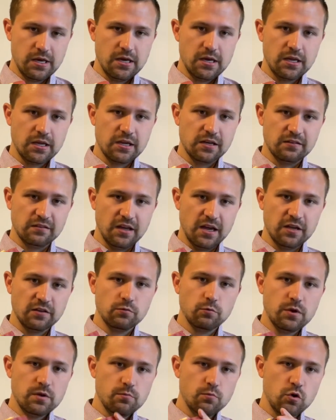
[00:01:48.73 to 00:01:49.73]
because as
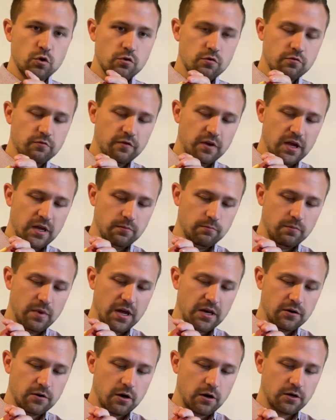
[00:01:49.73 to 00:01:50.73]
we move and
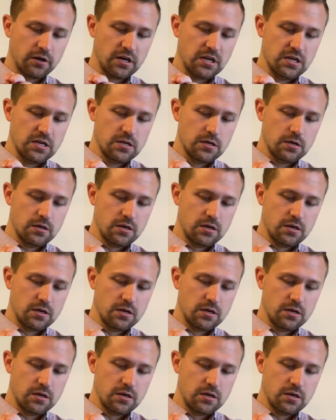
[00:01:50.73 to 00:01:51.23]
bend our knee,